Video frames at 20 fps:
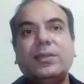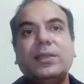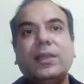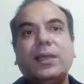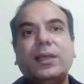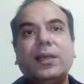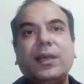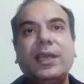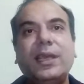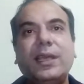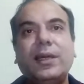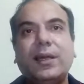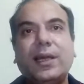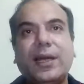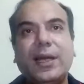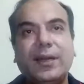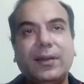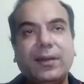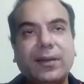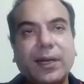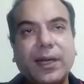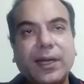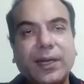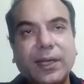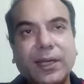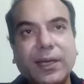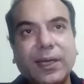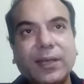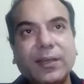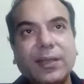generally
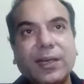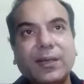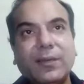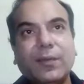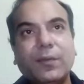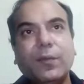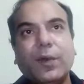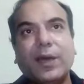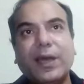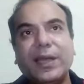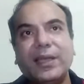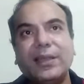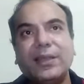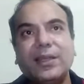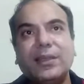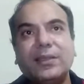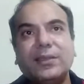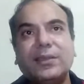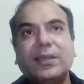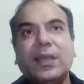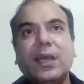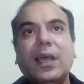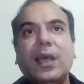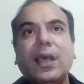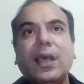criteria that why these